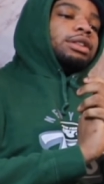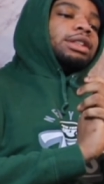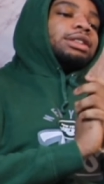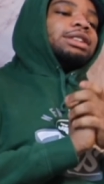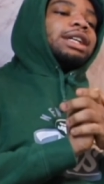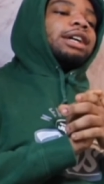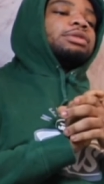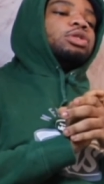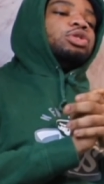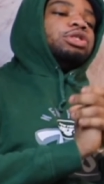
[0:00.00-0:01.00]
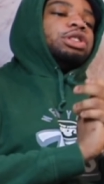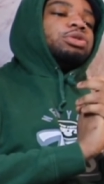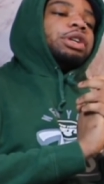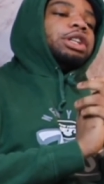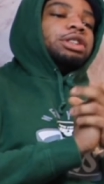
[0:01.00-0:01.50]
This is absolutely
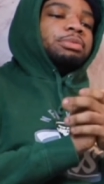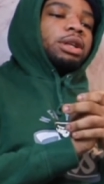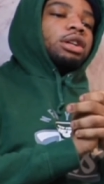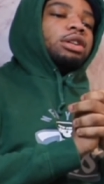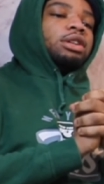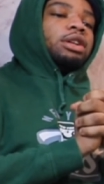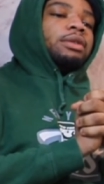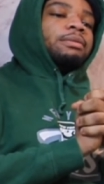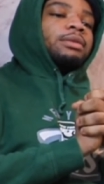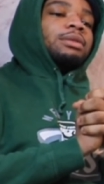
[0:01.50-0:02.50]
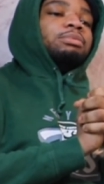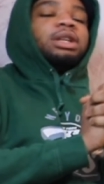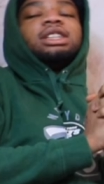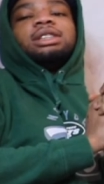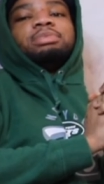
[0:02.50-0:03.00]
crazy, bro.
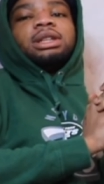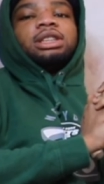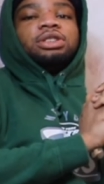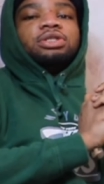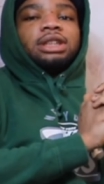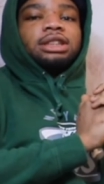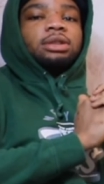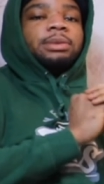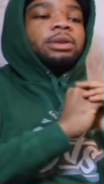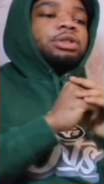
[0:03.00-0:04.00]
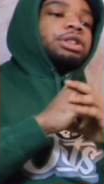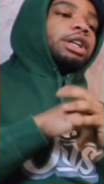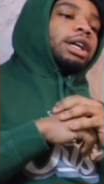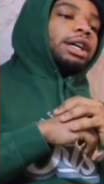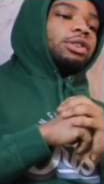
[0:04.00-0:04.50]
Brittany, Brittany, you said some real
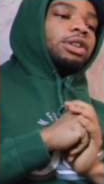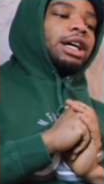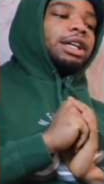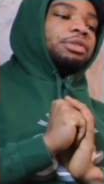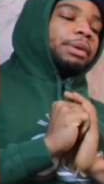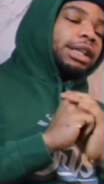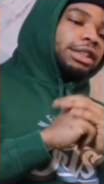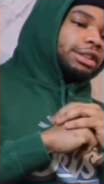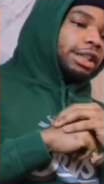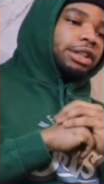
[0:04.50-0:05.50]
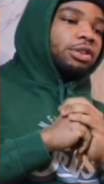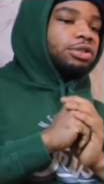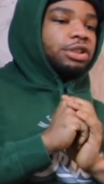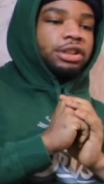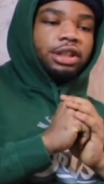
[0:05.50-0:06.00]
shit. I ain't gonna lie. You're making the city
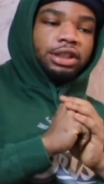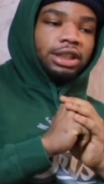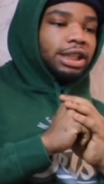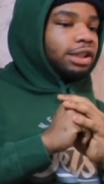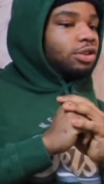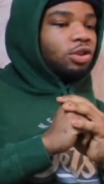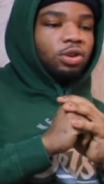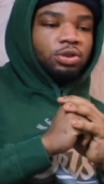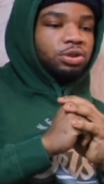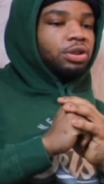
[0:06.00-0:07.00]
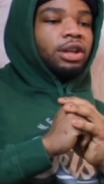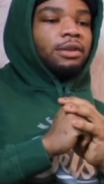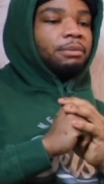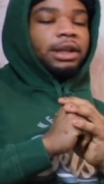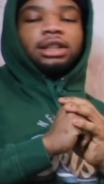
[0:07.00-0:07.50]
girls look good. I ain't gonna hold you.
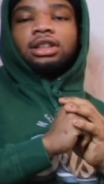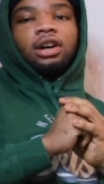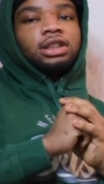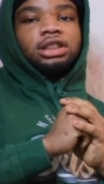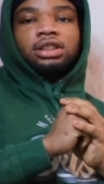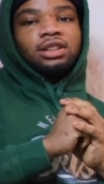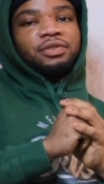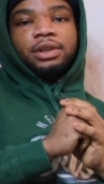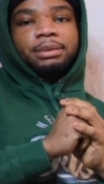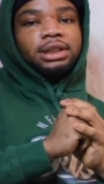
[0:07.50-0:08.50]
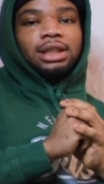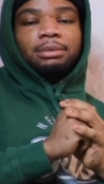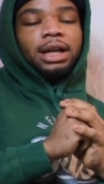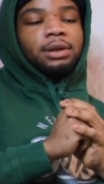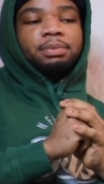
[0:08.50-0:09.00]
Because all these other females that
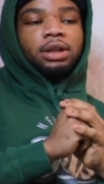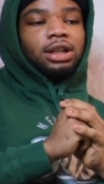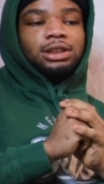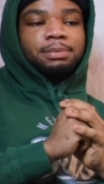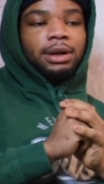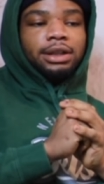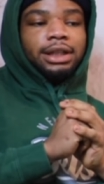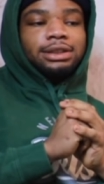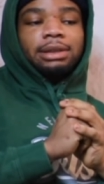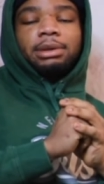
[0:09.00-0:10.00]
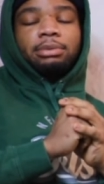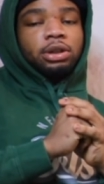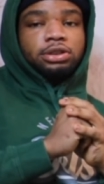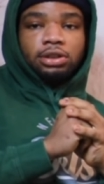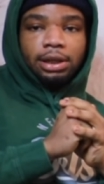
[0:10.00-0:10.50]
Myron put on his podcast, some of them
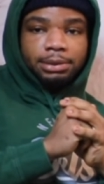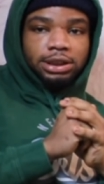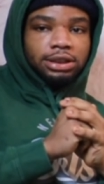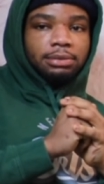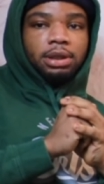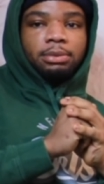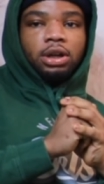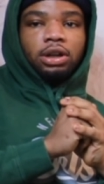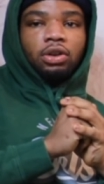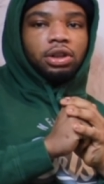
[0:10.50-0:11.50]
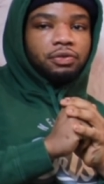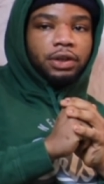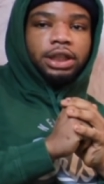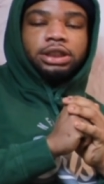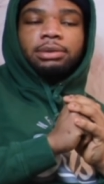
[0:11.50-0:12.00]
are celebrities, some of them are
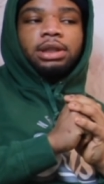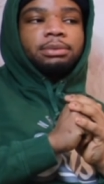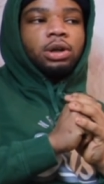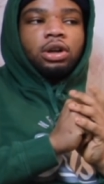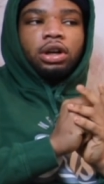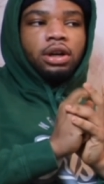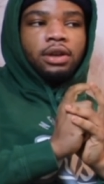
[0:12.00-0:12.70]
OnlyFans, some of them are